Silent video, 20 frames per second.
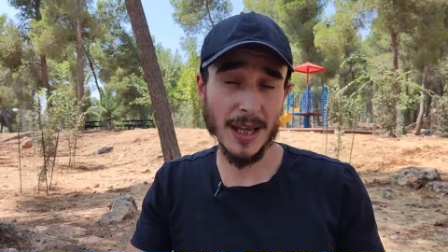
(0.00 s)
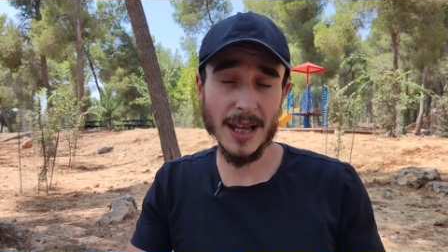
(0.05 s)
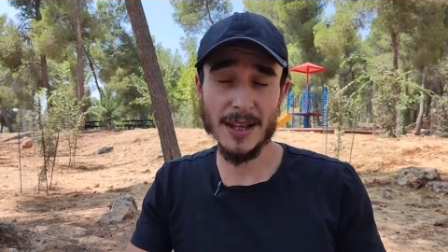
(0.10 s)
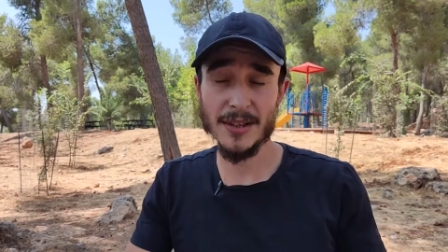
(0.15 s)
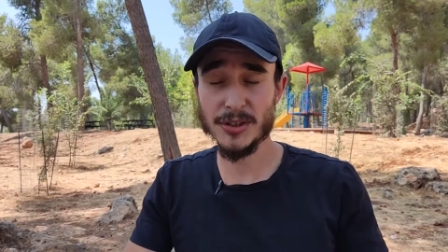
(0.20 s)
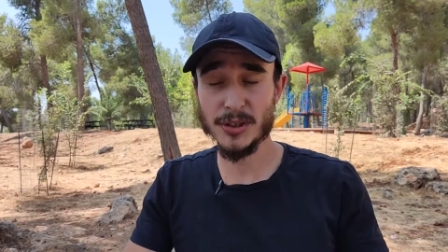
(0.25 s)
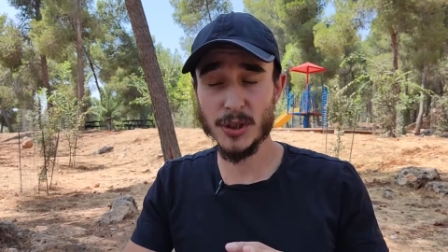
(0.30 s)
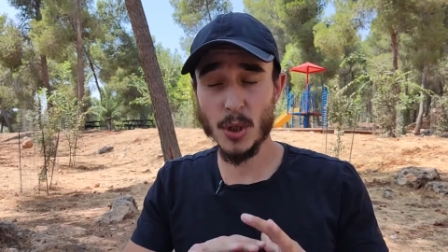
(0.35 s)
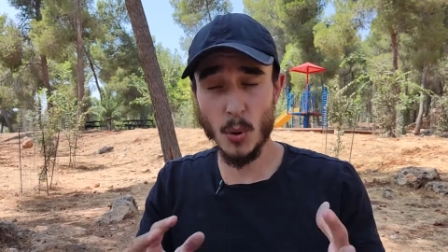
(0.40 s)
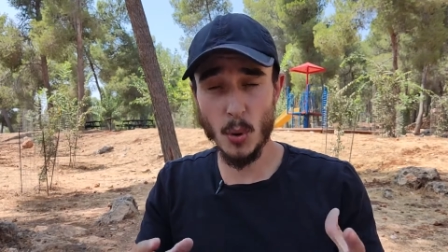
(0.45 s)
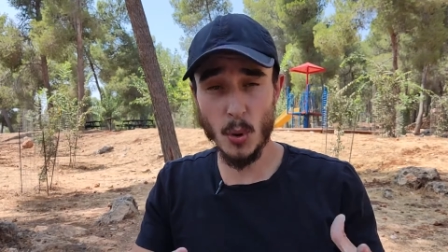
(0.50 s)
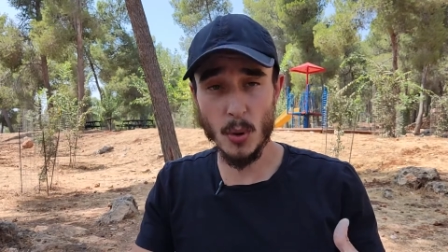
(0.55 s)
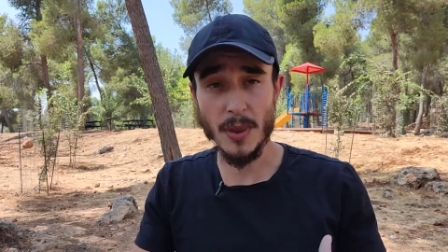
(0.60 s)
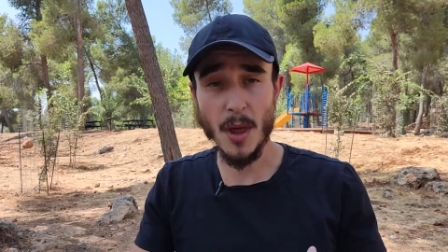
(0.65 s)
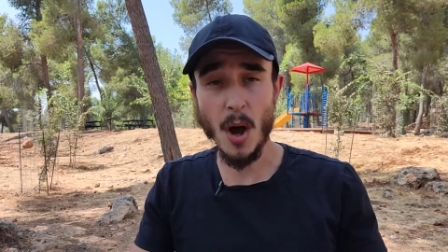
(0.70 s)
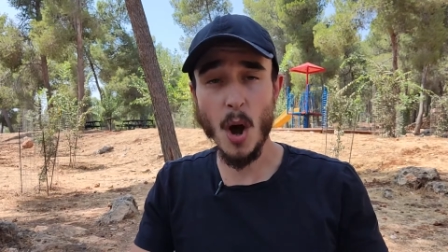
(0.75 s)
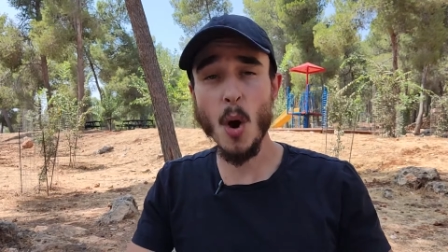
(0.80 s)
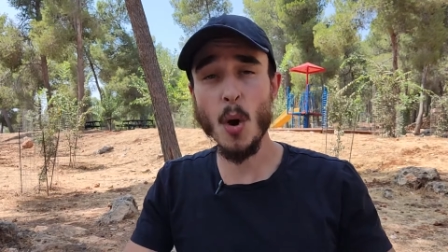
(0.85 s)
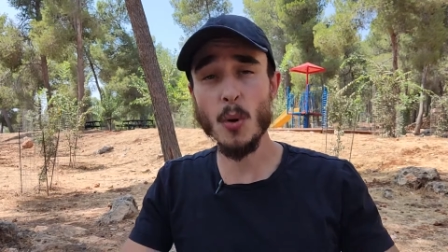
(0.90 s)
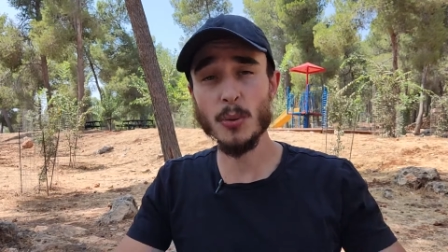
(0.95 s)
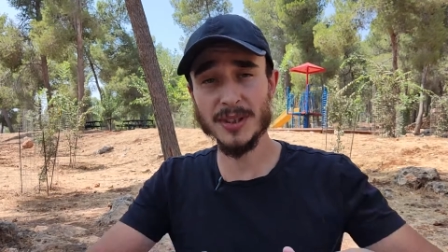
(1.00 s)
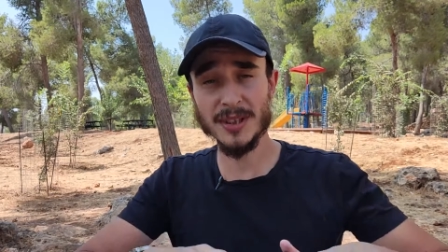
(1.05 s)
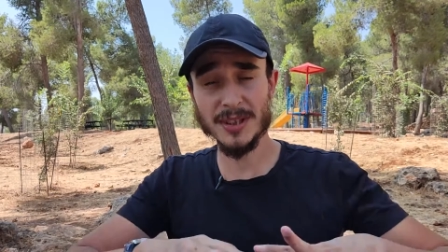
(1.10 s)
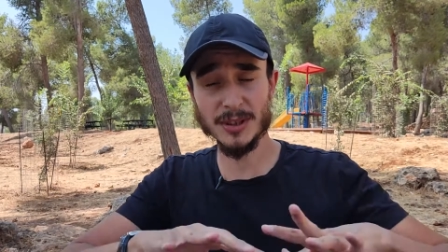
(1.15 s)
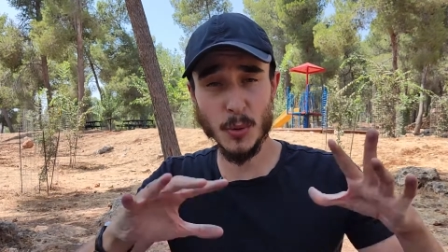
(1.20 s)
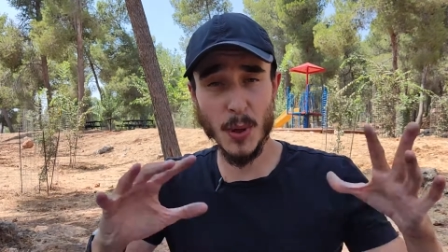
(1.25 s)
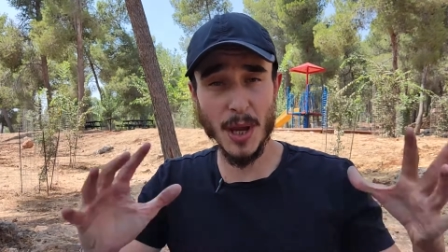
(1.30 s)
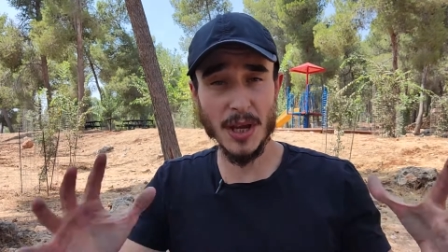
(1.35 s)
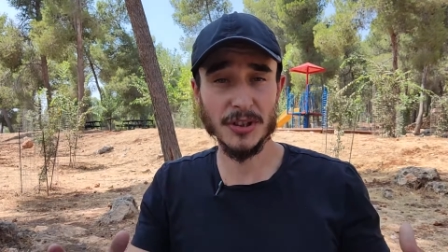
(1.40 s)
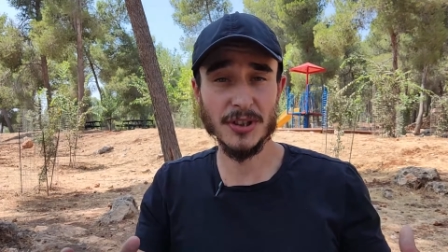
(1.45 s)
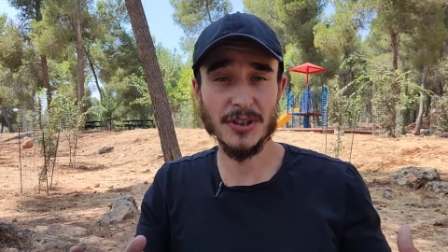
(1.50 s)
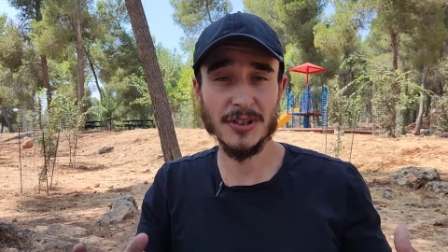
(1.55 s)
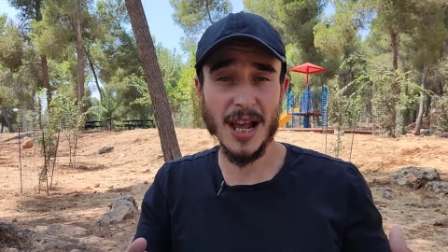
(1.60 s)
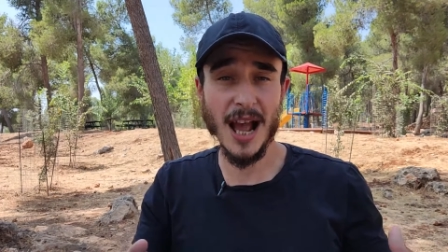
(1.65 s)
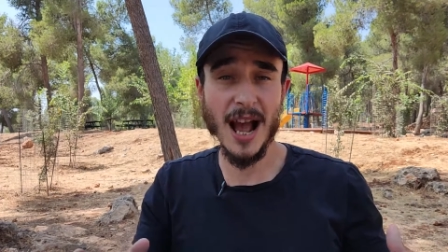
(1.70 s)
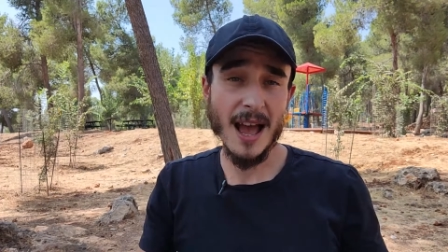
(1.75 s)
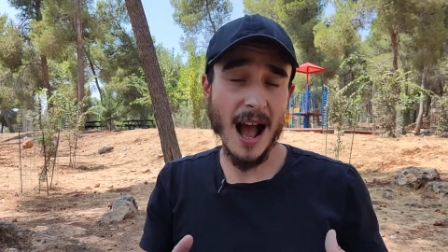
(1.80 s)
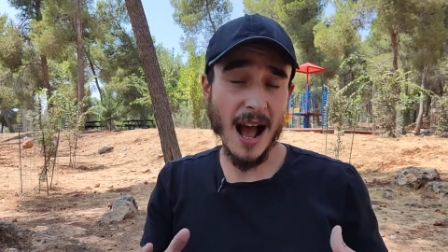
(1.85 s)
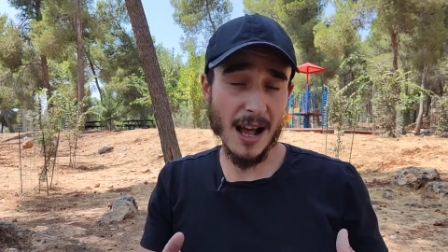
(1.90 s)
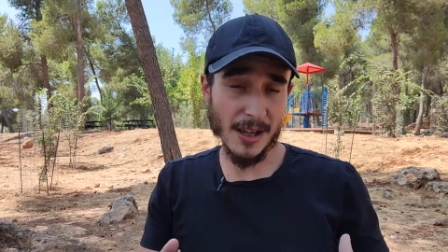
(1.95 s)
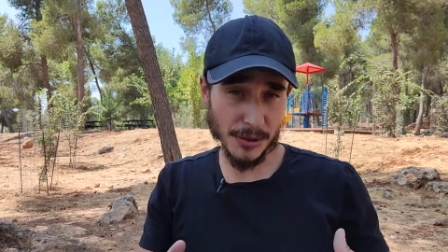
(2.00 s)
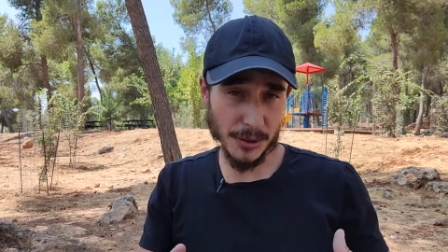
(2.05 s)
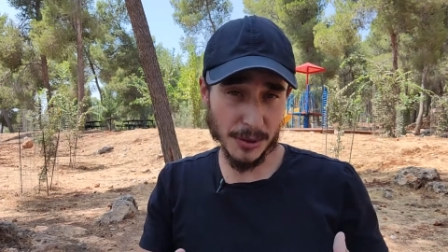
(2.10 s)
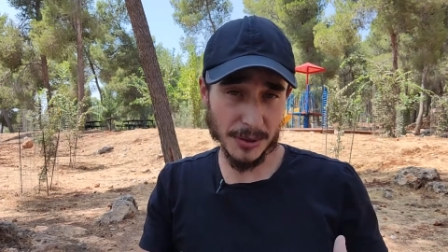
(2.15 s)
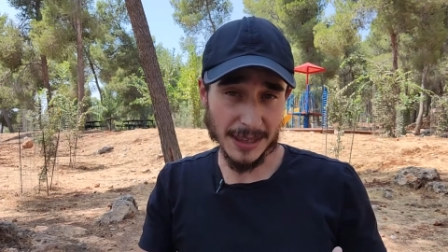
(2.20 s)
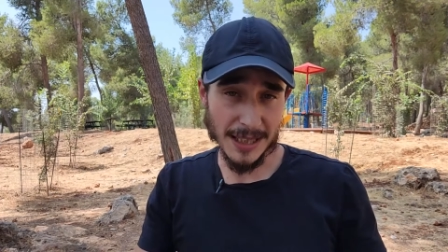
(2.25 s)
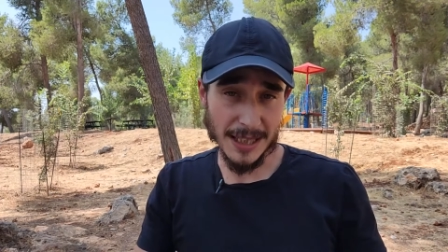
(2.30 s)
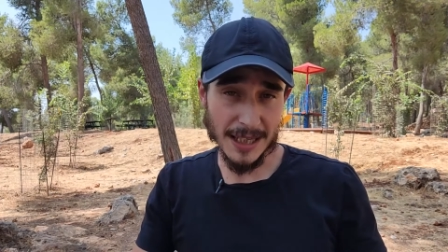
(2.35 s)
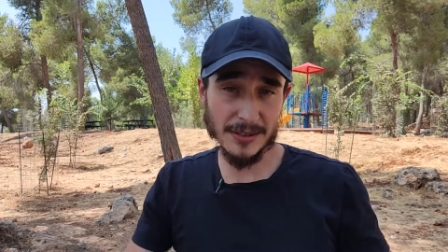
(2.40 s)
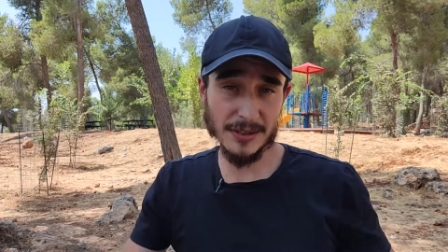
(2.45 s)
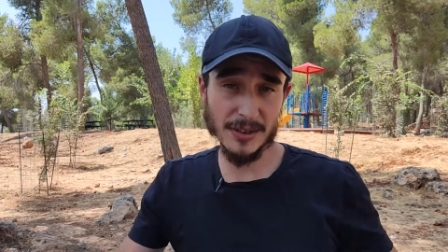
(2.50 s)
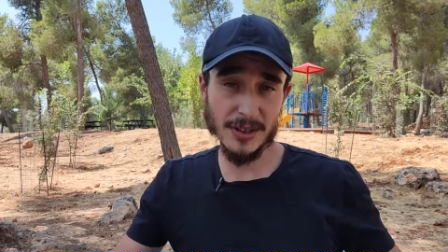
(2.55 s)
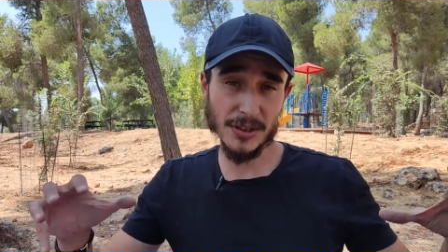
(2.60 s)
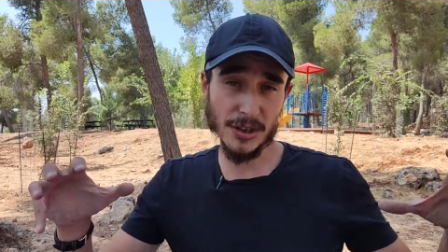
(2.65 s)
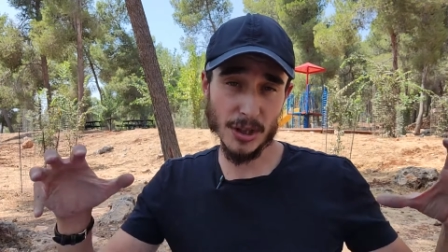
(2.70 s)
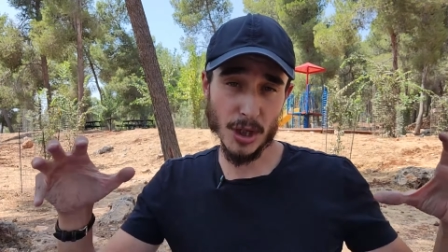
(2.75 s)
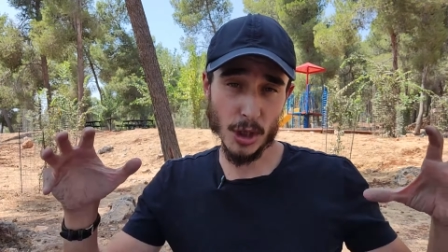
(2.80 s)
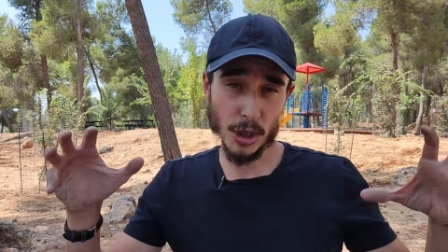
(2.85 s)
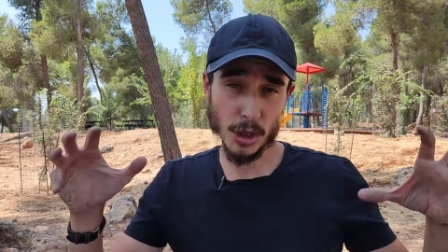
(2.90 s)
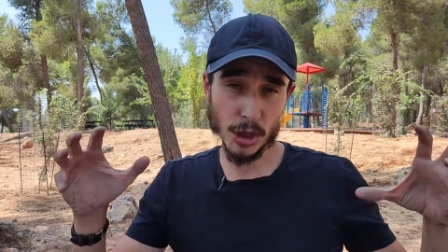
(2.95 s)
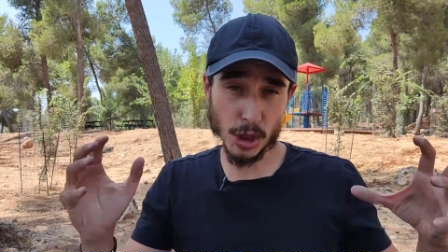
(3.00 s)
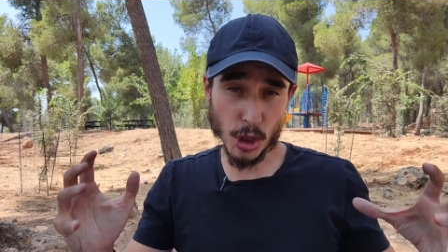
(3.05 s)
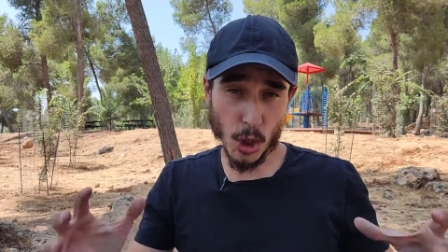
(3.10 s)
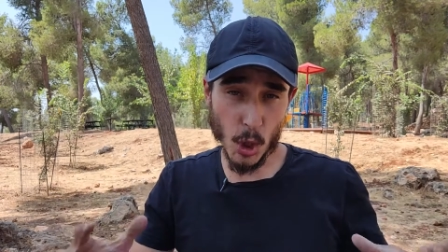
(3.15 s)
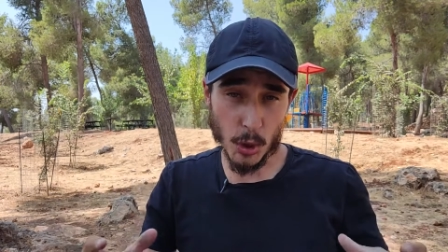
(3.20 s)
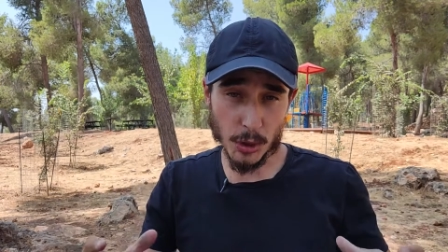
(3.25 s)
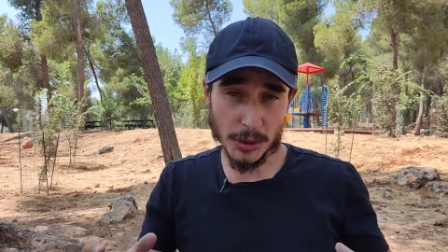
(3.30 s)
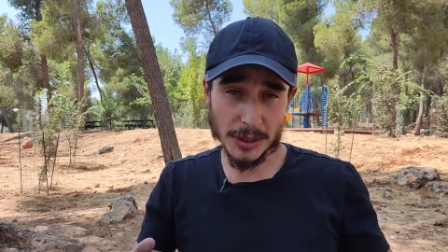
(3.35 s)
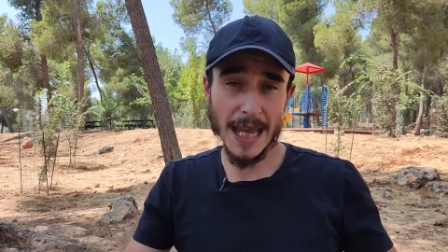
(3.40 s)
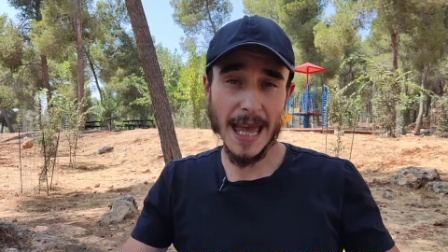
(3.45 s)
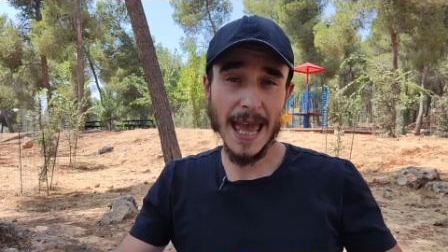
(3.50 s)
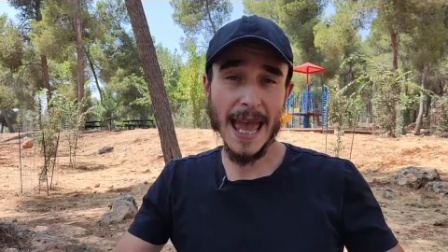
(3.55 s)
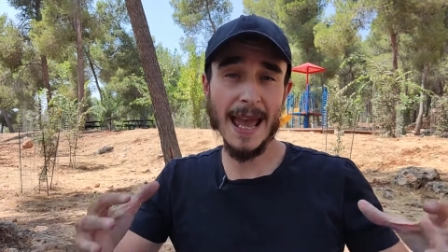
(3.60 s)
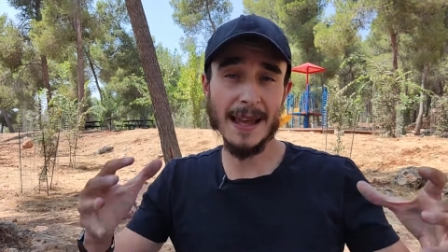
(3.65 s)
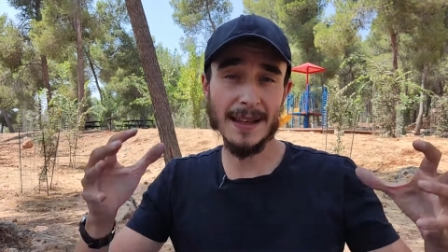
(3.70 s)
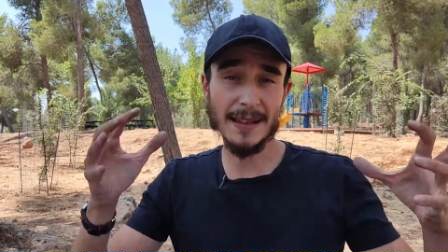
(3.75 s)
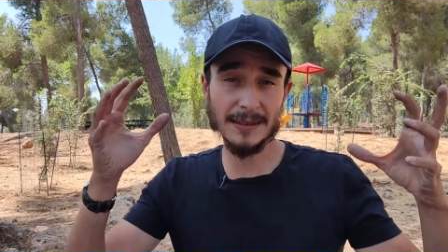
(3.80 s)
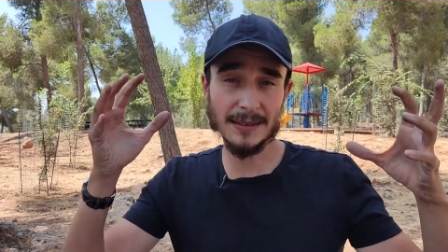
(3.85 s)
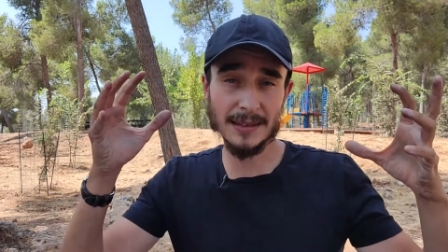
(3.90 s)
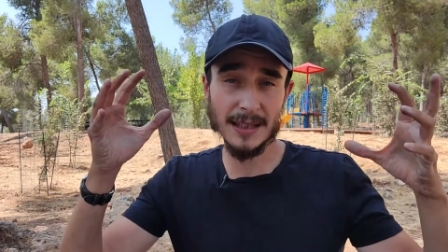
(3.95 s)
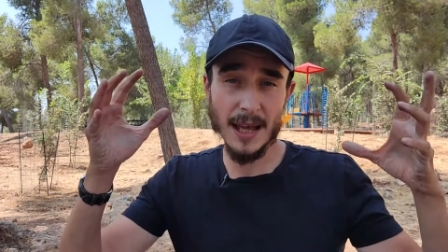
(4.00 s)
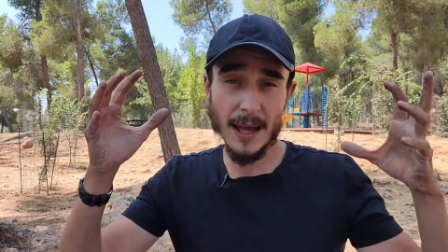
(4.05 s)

and so on. All these questions are answered in this short and